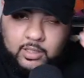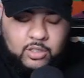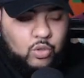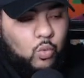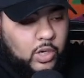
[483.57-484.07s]

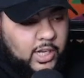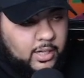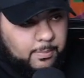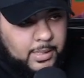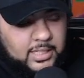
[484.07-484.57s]
to one
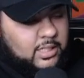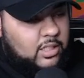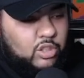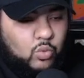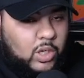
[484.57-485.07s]
business
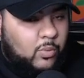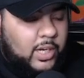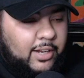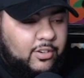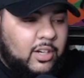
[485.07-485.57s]
to one
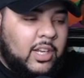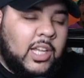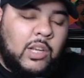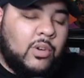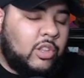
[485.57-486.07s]
whatever
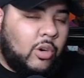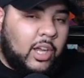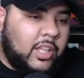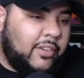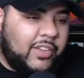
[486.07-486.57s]
we're going to throw all
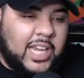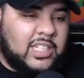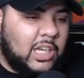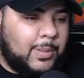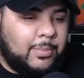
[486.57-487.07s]
the
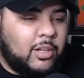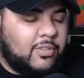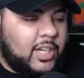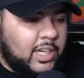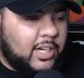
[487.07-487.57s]
unvaccinated people over
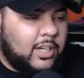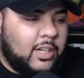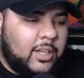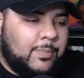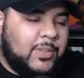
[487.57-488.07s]
here
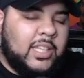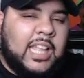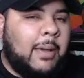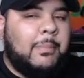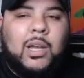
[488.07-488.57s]
then
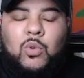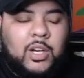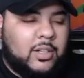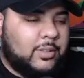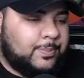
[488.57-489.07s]
that might
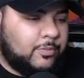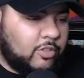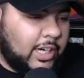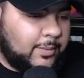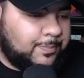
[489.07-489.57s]
work right